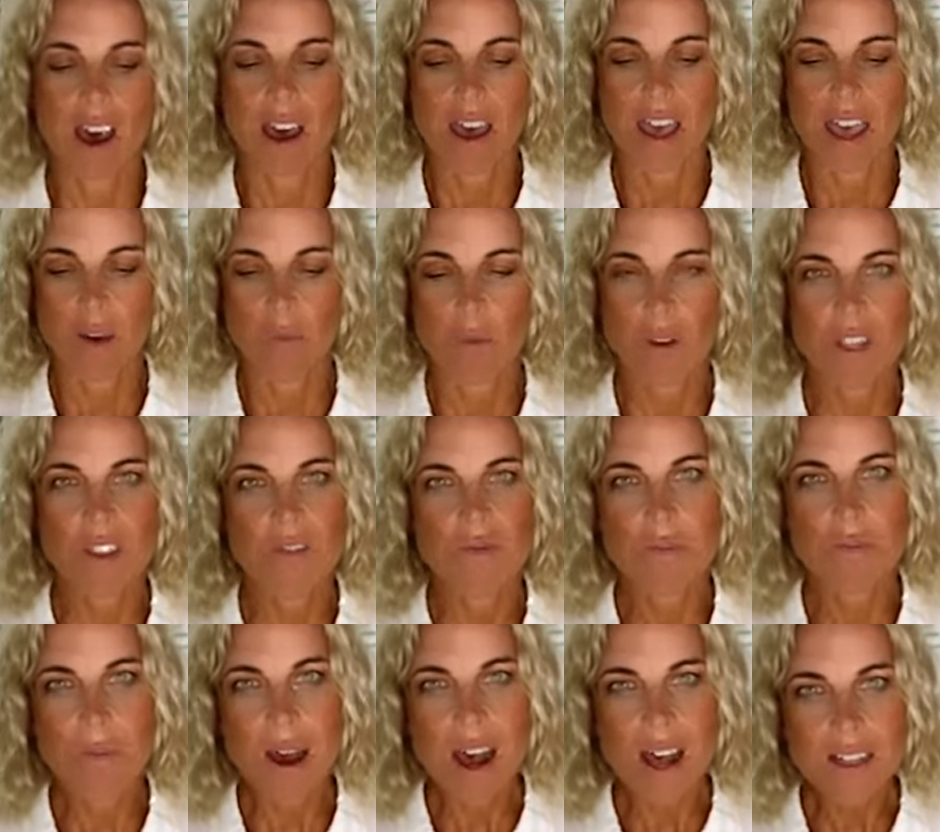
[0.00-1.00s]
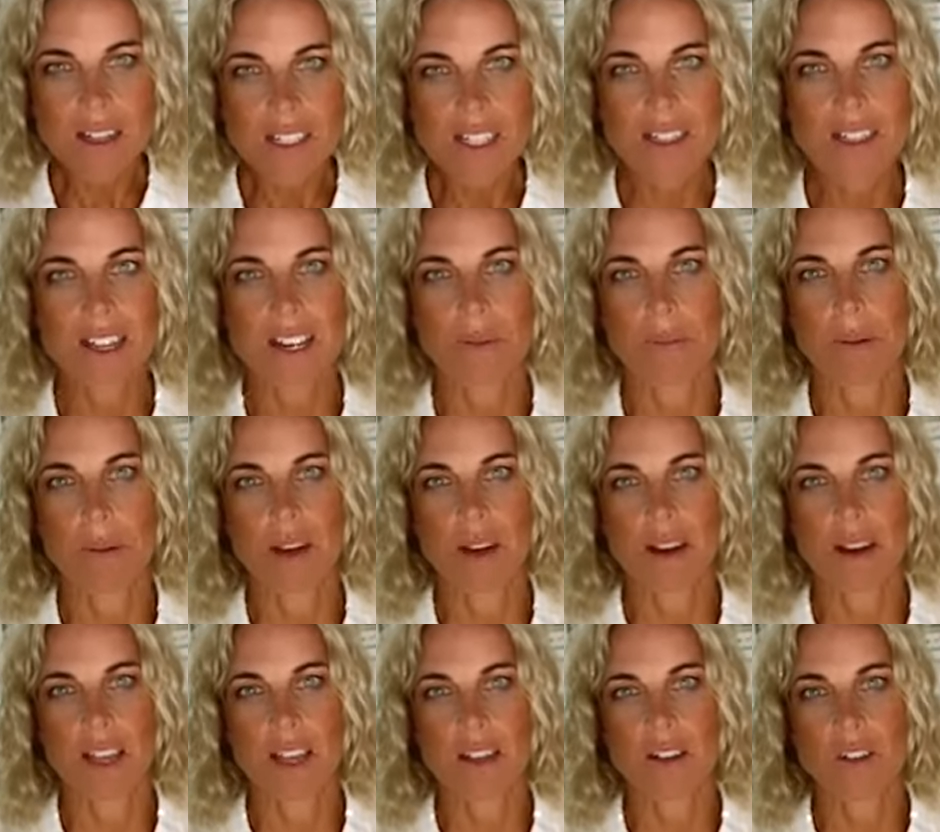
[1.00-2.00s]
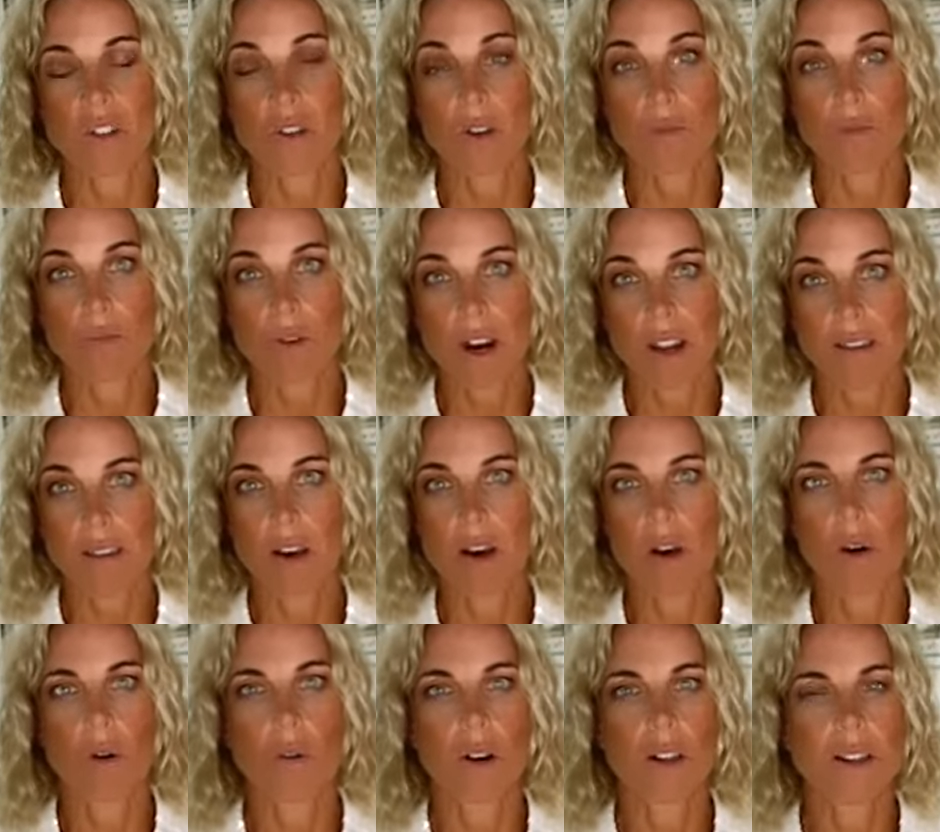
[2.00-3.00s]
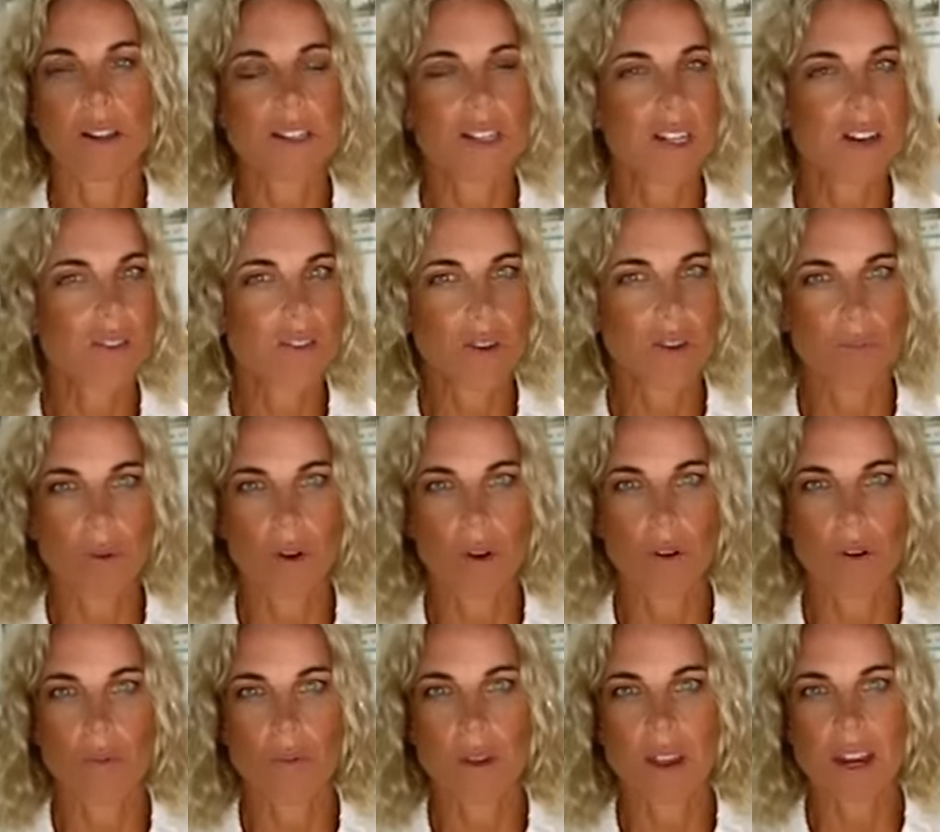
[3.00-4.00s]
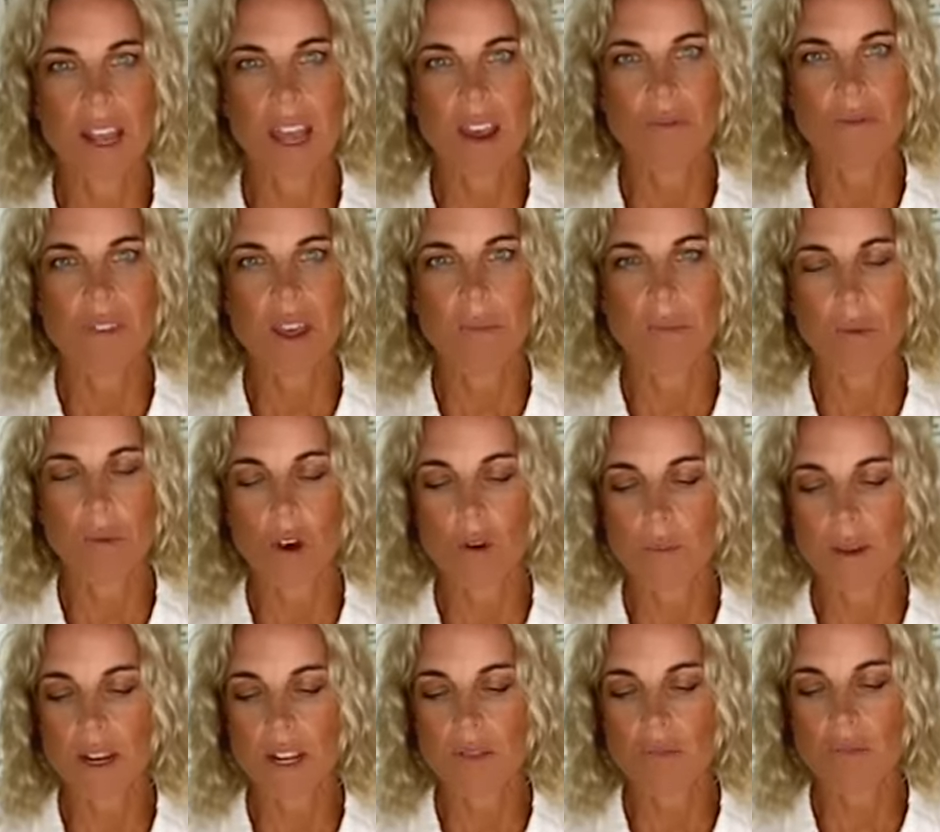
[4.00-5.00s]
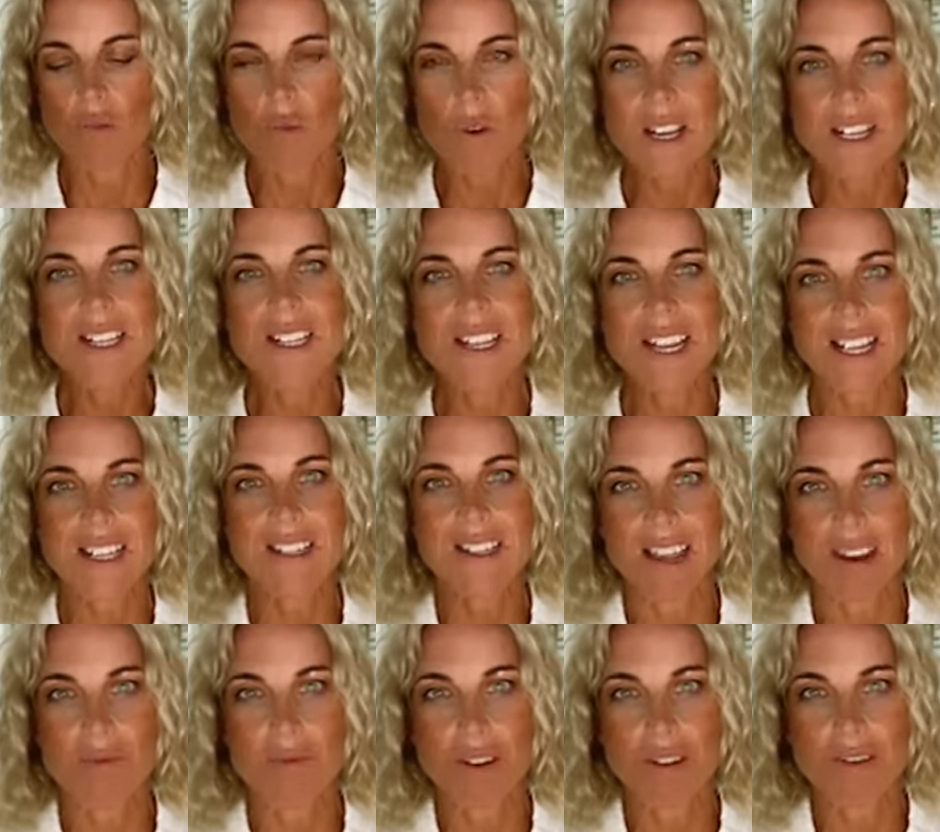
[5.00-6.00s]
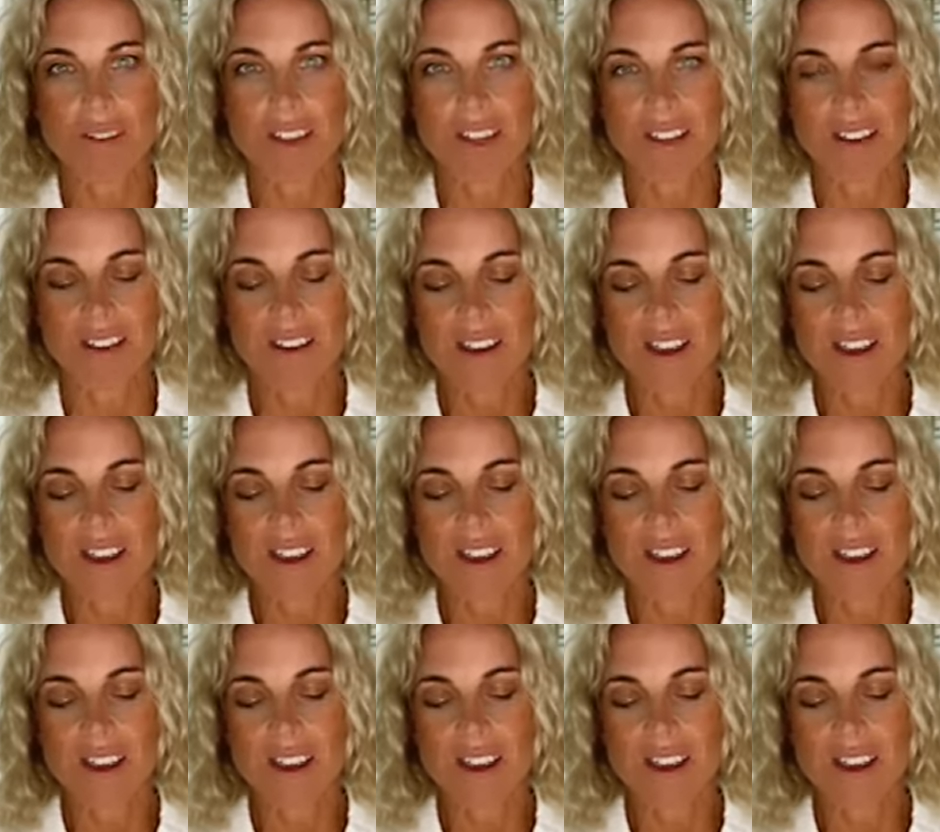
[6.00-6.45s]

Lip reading: And when you've mastered that ability to breath hold and sit on the bottom and have that moment, it resets everything.